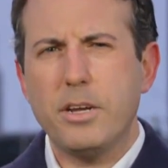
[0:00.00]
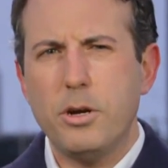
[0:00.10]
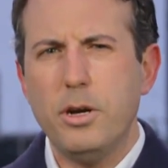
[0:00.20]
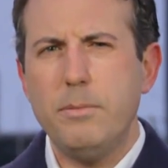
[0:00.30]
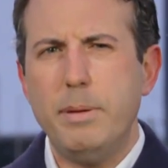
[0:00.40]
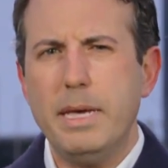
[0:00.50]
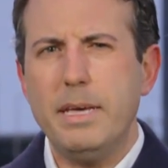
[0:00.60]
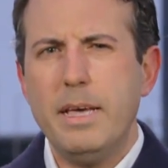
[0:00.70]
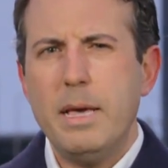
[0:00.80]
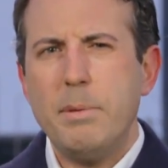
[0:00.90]
that could
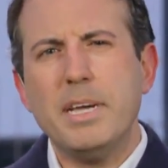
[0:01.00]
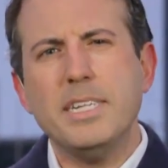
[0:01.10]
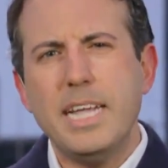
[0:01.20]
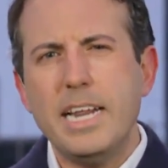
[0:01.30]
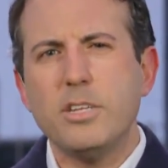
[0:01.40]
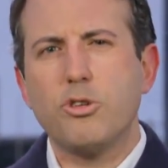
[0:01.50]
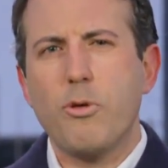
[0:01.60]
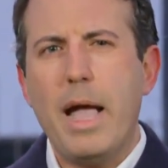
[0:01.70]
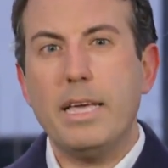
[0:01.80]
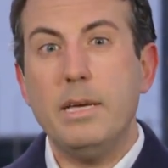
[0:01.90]
be because data
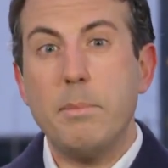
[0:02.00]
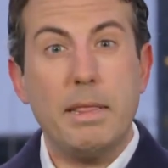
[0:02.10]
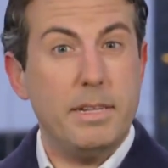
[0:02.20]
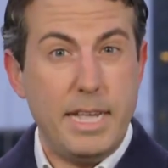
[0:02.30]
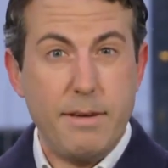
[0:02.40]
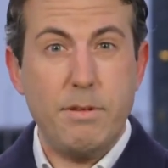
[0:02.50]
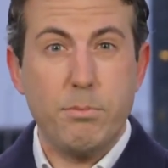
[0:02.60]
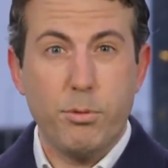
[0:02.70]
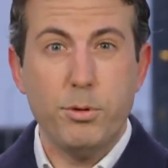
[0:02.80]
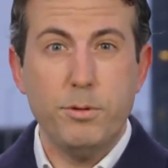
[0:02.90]
tracking methods have
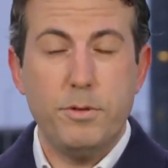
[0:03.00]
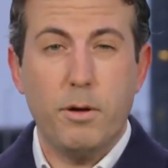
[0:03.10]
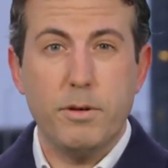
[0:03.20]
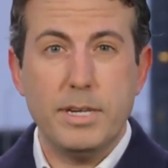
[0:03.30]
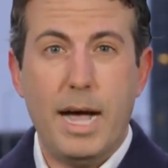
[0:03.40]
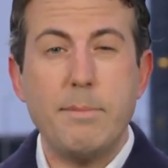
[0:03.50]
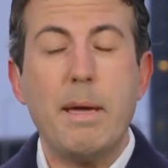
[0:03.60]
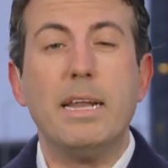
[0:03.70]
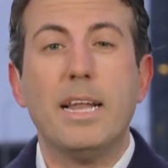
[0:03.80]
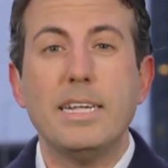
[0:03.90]
improved over time
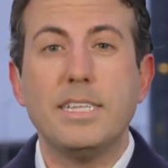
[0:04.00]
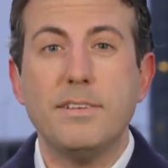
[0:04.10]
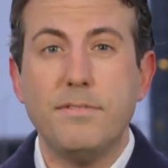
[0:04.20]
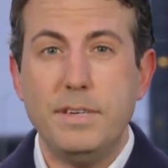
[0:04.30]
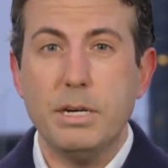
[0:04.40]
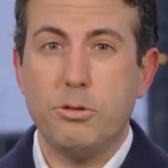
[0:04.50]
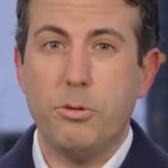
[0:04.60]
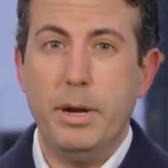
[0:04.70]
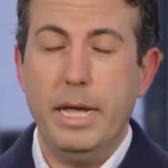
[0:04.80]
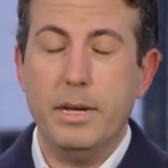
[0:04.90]
and less severe
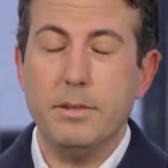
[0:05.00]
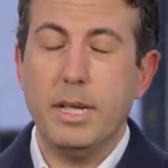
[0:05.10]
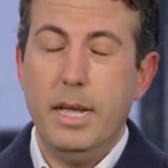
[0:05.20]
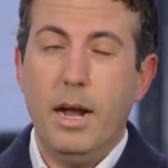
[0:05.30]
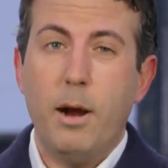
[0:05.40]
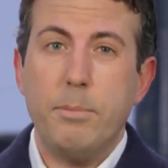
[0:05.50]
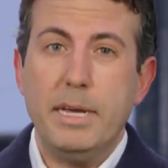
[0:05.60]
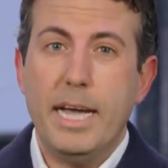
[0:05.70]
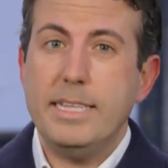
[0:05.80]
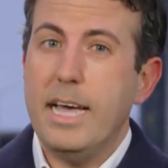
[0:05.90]
tornadoes are
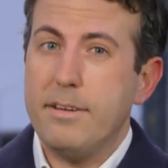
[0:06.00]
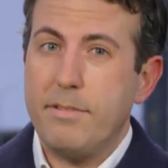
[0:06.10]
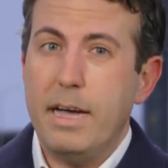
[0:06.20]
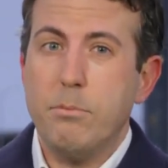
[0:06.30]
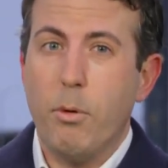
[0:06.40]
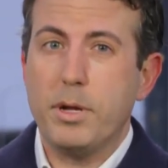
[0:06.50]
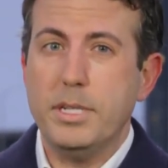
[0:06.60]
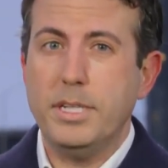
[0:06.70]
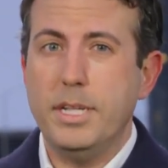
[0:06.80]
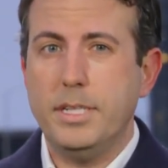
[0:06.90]
being identified more
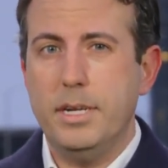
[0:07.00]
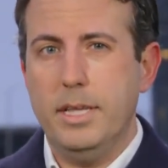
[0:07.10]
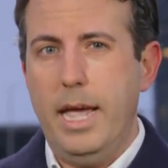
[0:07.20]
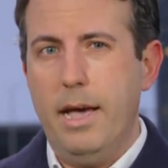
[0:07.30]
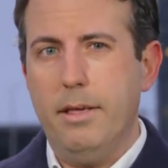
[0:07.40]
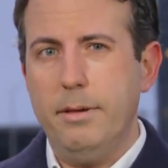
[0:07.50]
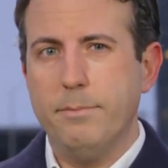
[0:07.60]
consistently, Hallie.